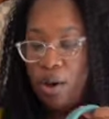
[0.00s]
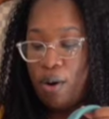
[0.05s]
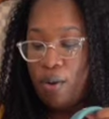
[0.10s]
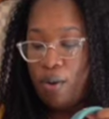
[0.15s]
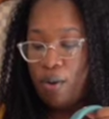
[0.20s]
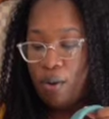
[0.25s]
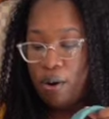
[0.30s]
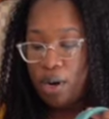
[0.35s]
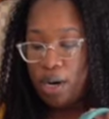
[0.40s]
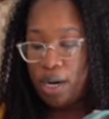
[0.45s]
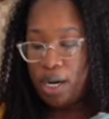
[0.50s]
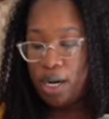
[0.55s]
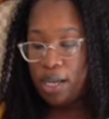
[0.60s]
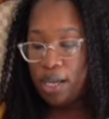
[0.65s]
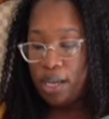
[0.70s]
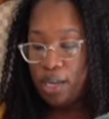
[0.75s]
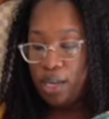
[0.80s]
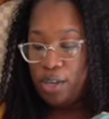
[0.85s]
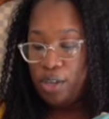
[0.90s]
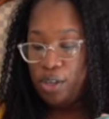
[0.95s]
or
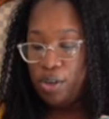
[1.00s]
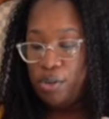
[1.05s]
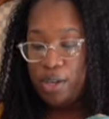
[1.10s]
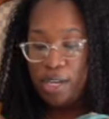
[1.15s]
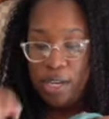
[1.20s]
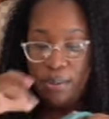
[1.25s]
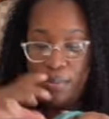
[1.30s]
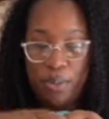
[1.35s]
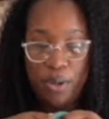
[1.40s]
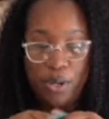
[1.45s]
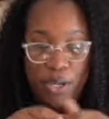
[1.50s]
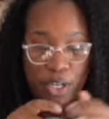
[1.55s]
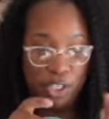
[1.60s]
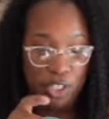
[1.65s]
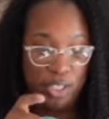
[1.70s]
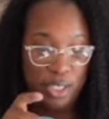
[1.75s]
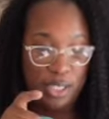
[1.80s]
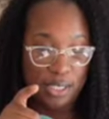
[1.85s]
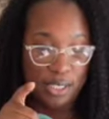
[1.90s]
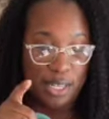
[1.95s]
you can
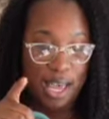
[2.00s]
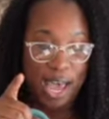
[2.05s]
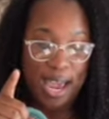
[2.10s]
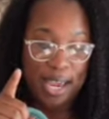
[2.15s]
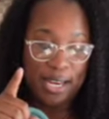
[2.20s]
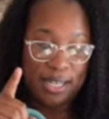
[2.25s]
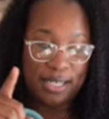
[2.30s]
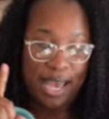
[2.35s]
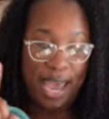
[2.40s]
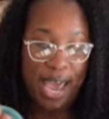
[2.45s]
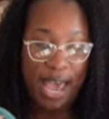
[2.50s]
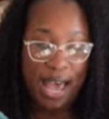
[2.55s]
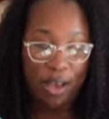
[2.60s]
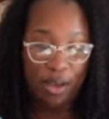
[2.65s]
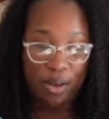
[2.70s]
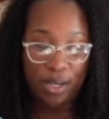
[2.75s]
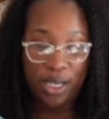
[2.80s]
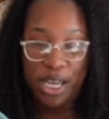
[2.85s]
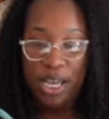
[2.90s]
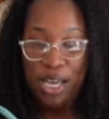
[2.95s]
push the sides
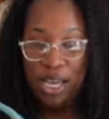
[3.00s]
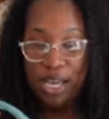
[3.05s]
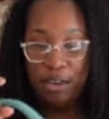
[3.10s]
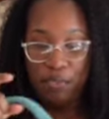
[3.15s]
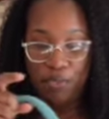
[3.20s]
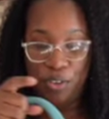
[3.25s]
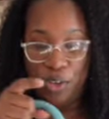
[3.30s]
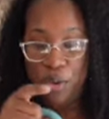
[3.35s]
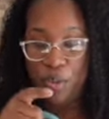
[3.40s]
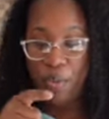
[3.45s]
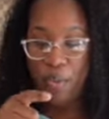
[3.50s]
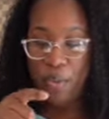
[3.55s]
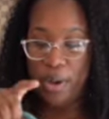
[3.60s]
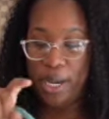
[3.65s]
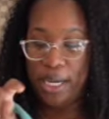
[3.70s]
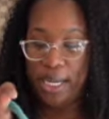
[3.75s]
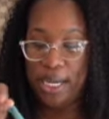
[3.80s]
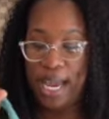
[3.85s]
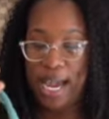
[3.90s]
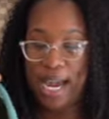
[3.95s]
out if you
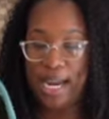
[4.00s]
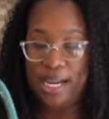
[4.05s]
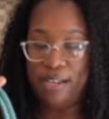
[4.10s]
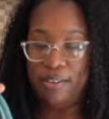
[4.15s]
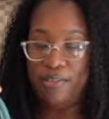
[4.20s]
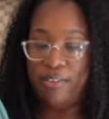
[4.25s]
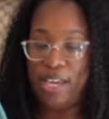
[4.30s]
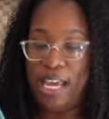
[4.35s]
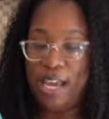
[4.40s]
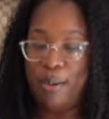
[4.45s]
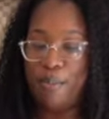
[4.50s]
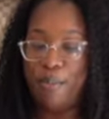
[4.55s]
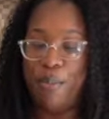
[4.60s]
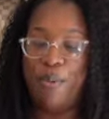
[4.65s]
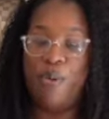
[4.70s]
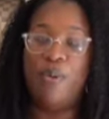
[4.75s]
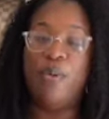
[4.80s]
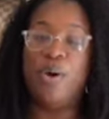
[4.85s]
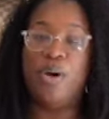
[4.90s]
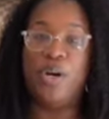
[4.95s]
want kind of a
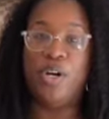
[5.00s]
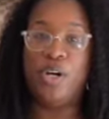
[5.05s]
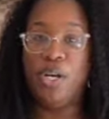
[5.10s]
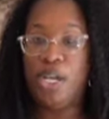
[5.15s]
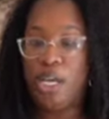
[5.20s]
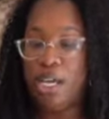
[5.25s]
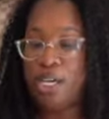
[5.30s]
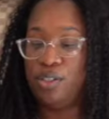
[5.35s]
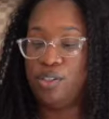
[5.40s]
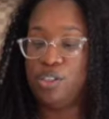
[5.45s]
more